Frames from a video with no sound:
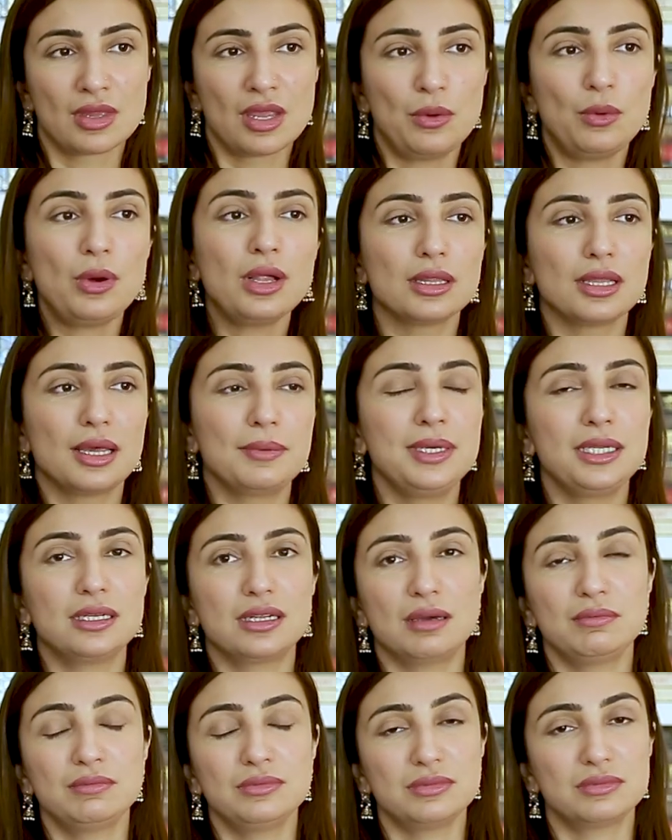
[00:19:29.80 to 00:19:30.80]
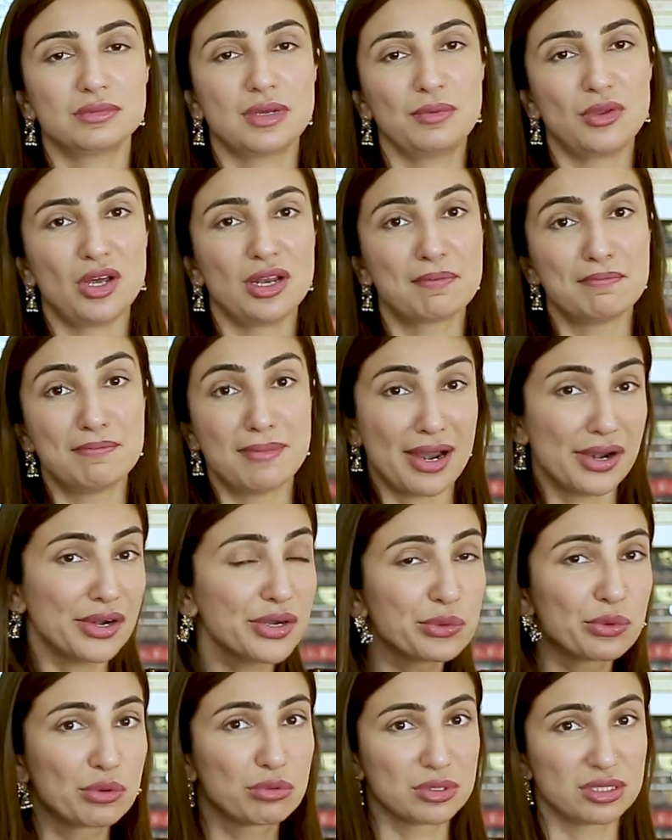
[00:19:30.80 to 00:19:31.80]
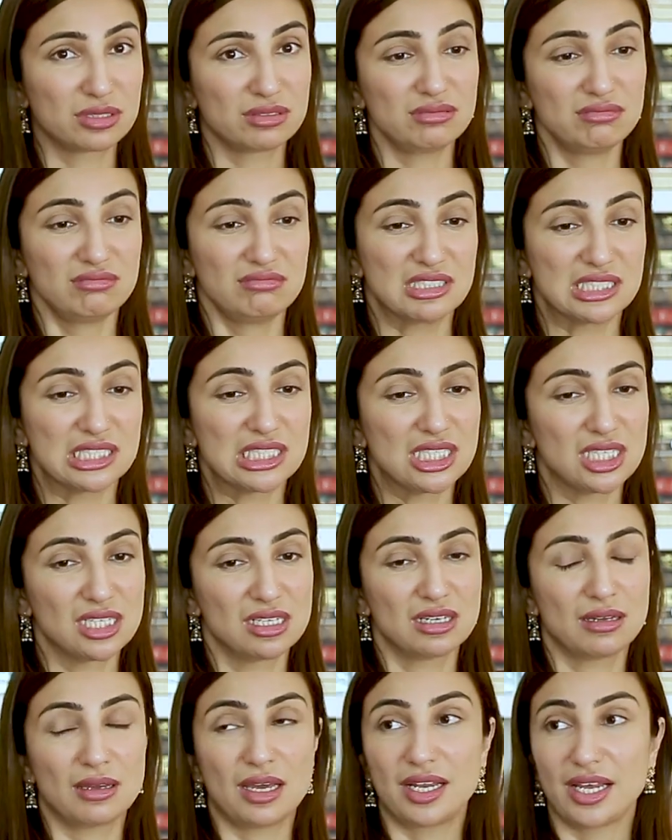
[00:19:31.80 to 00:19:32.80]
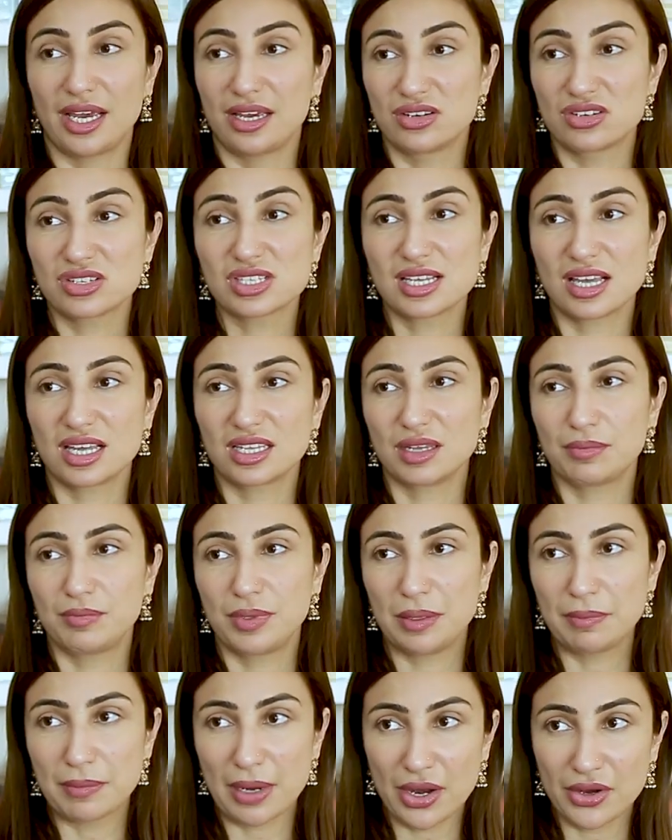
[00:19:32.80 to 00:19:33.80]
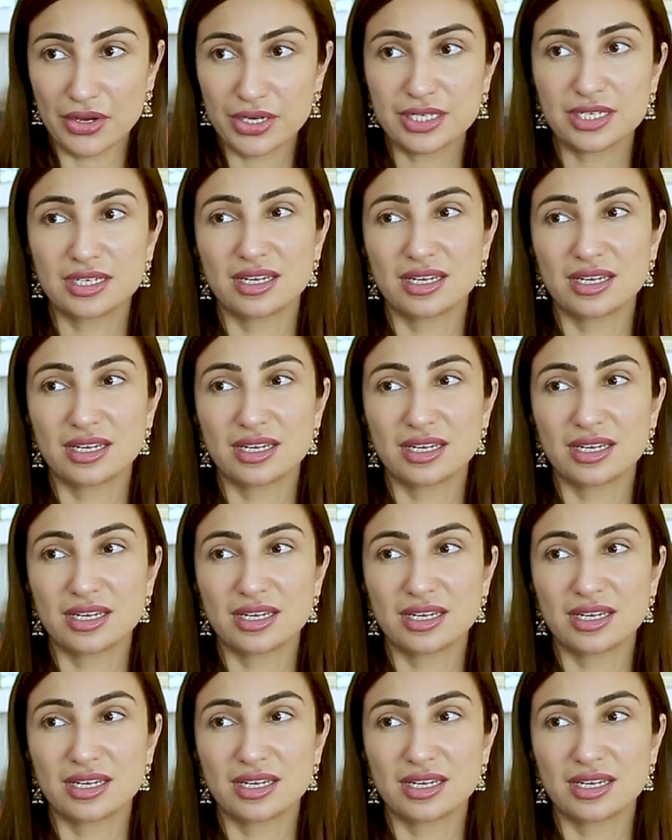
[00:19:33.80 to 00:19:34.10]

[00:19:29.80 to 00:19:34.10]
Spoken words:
Well, I mean, I'm not a married woman, and I understand that being married